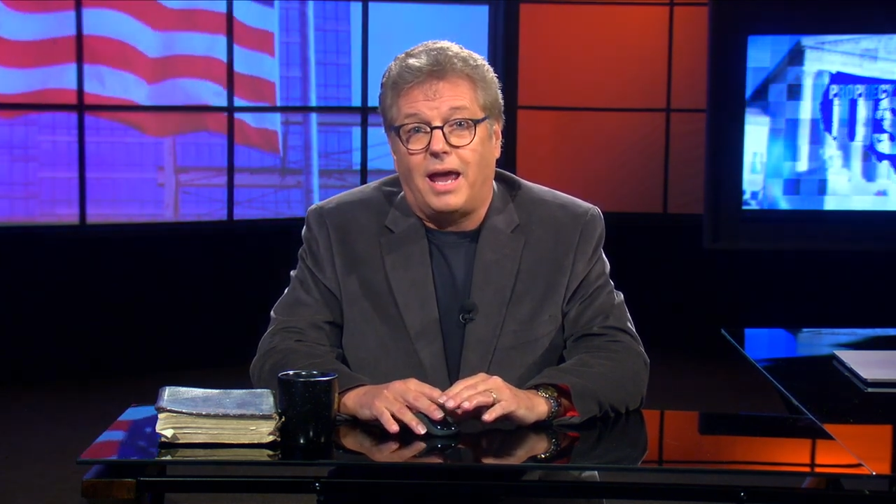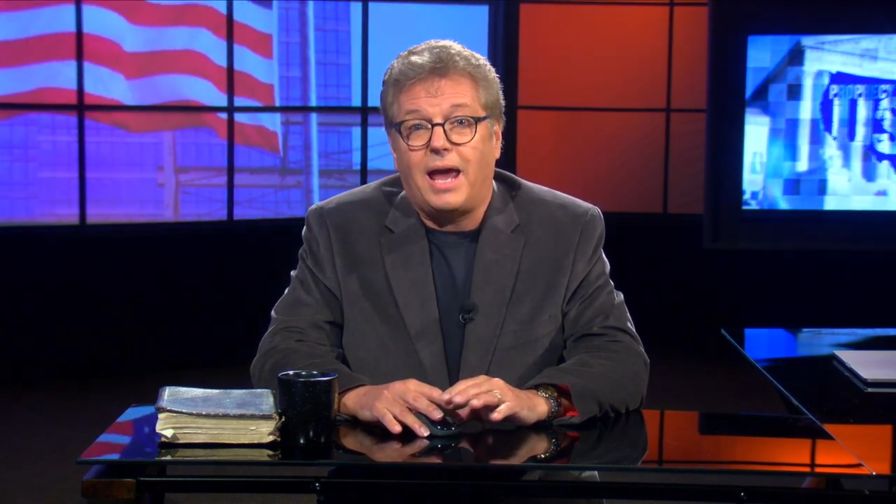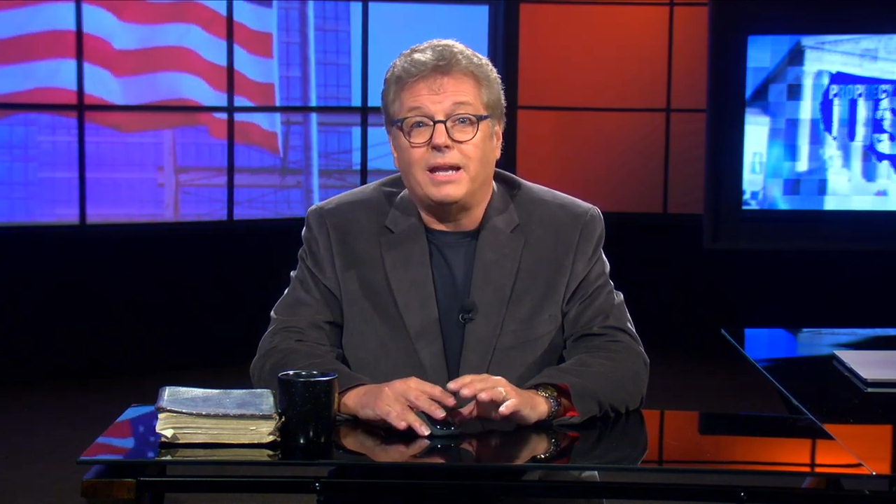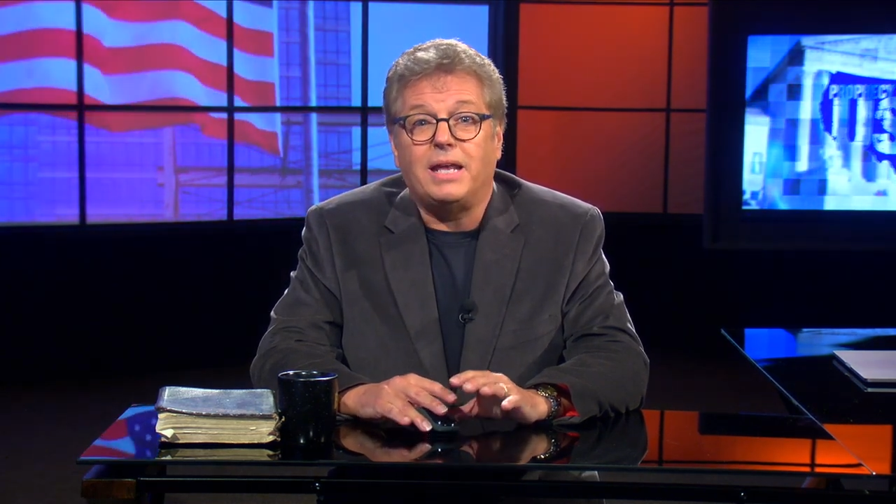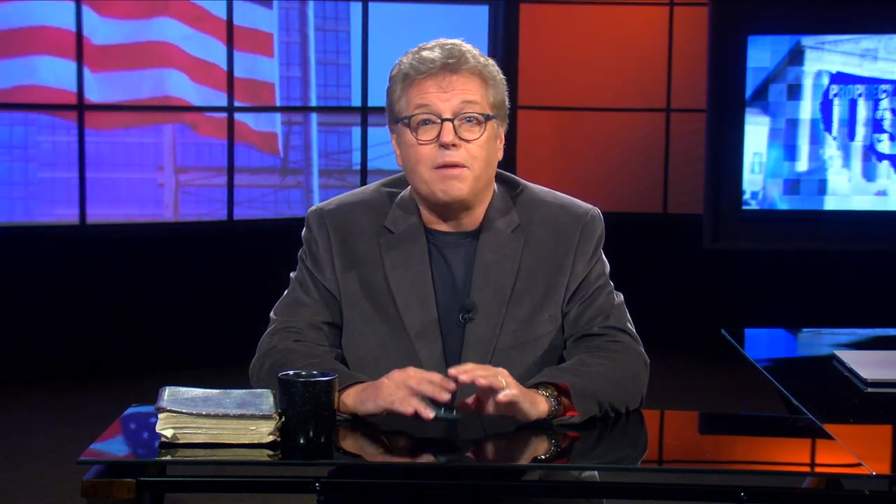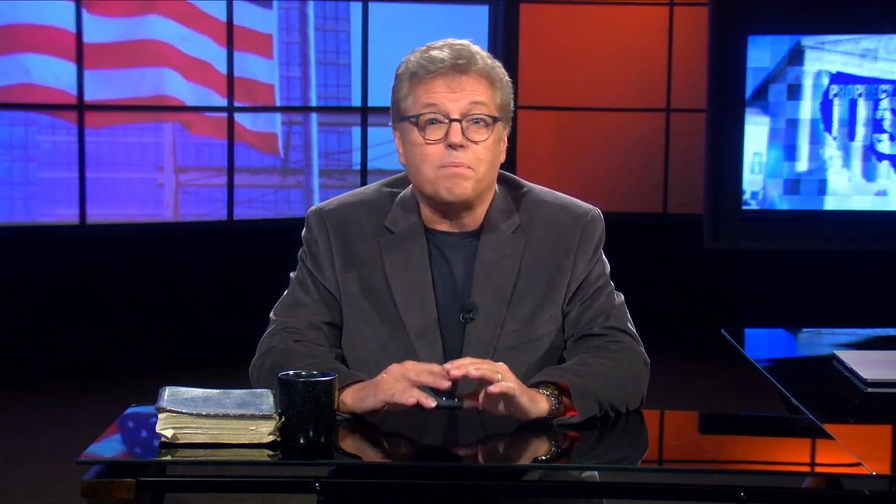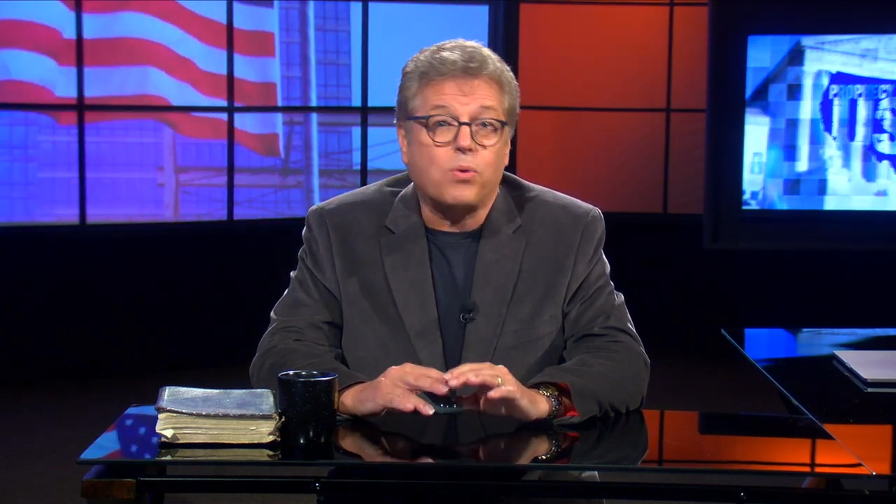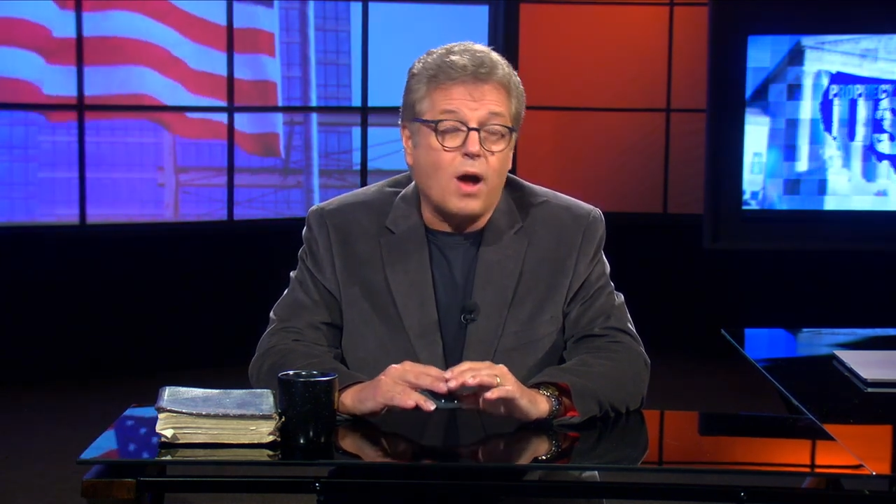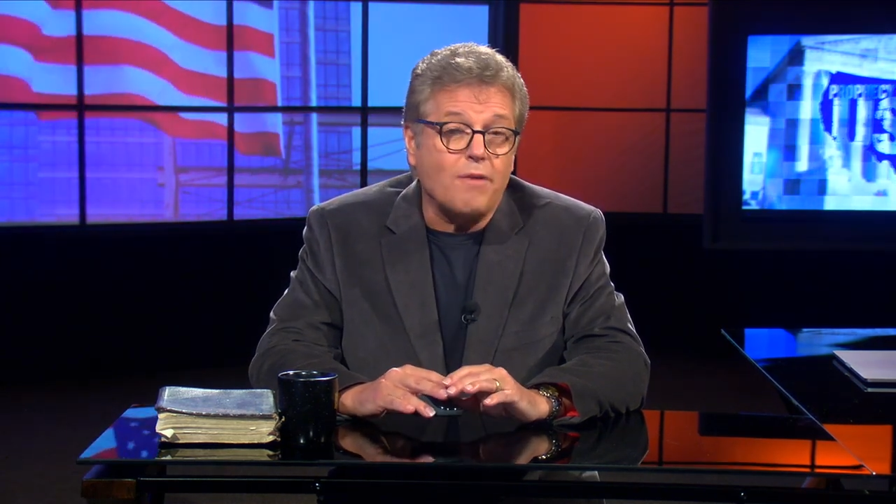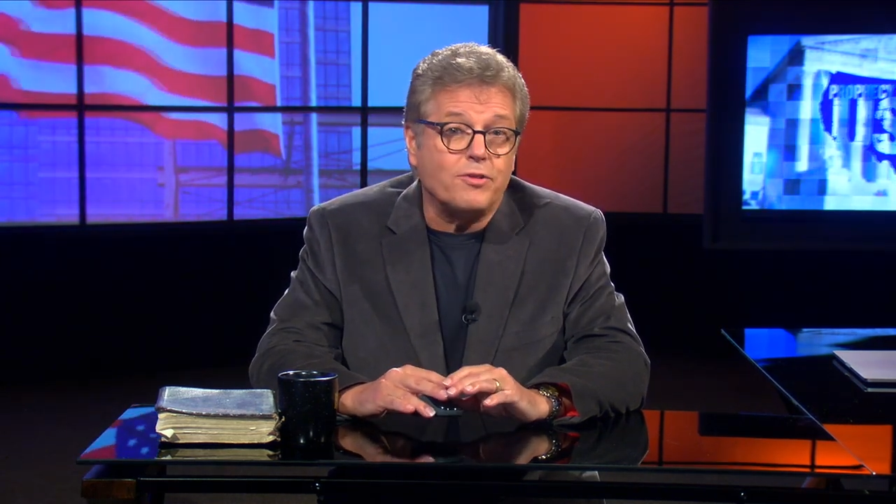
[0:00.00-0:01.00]
and he
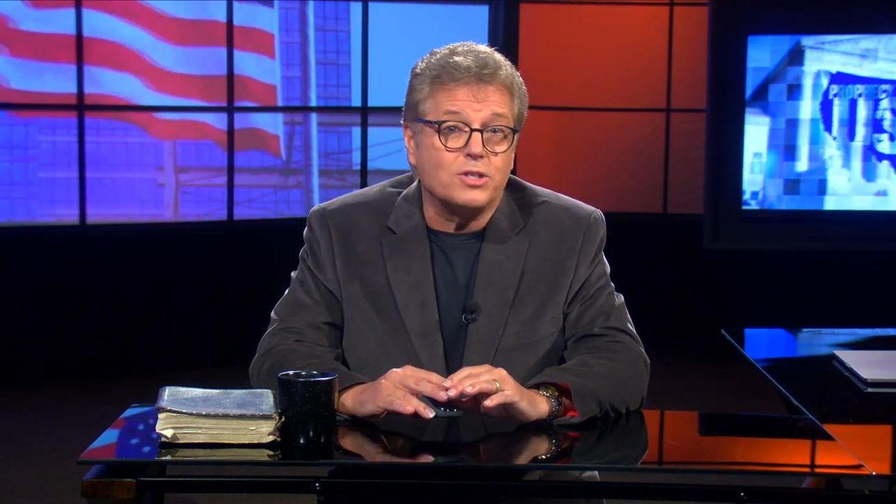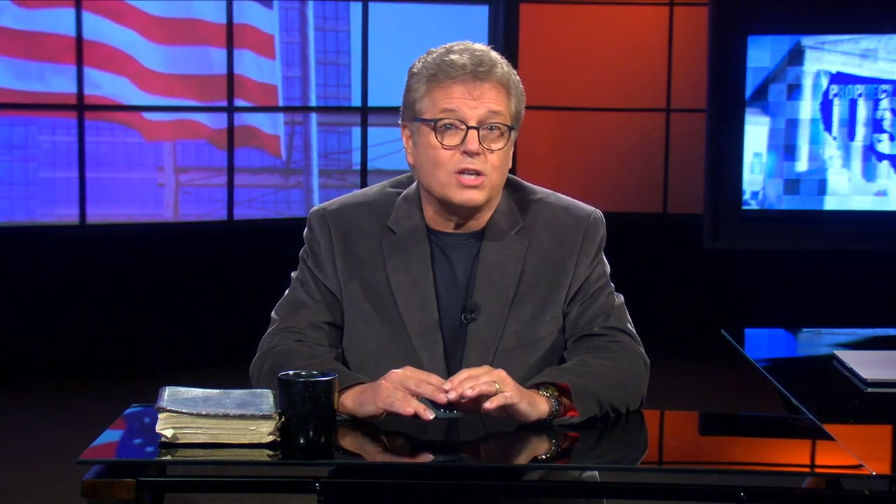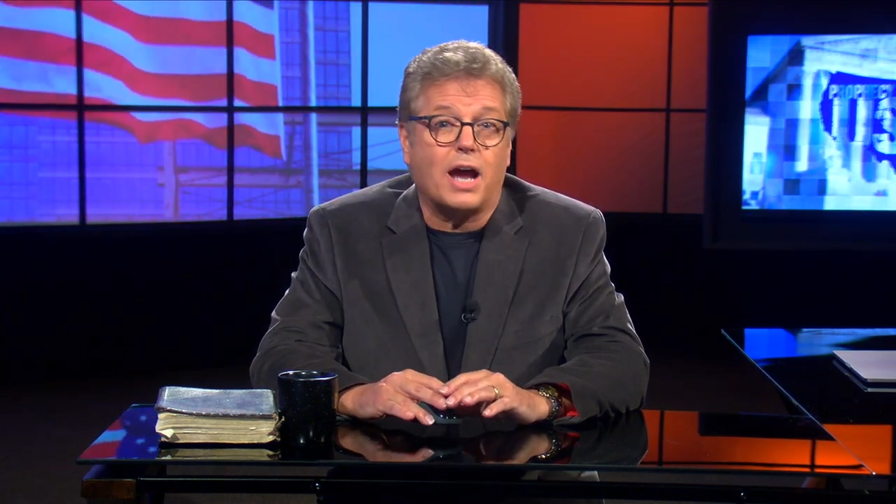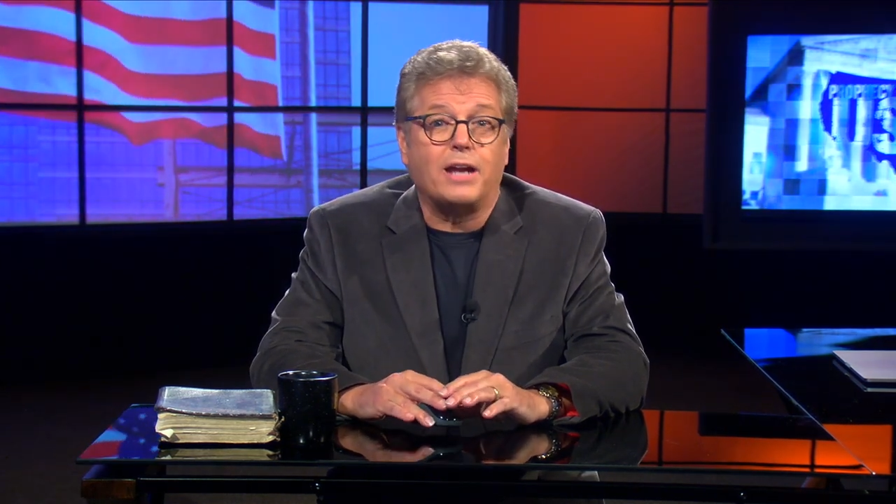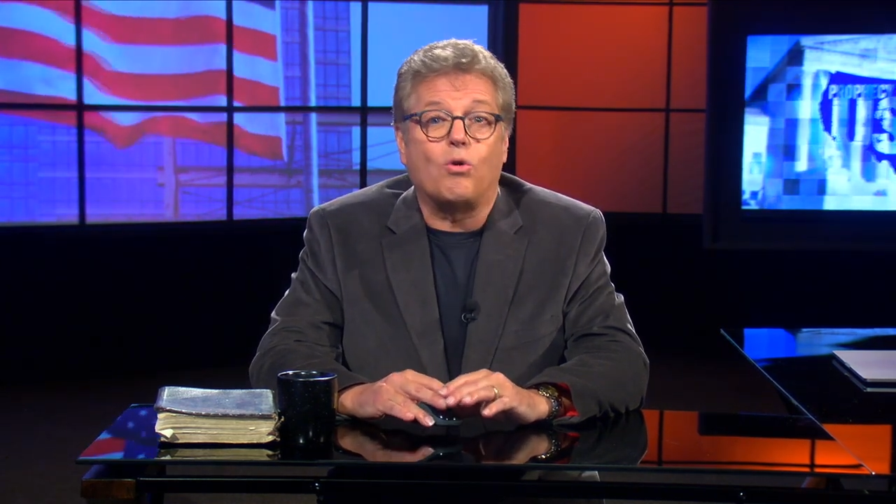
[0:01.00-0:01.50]
prophesied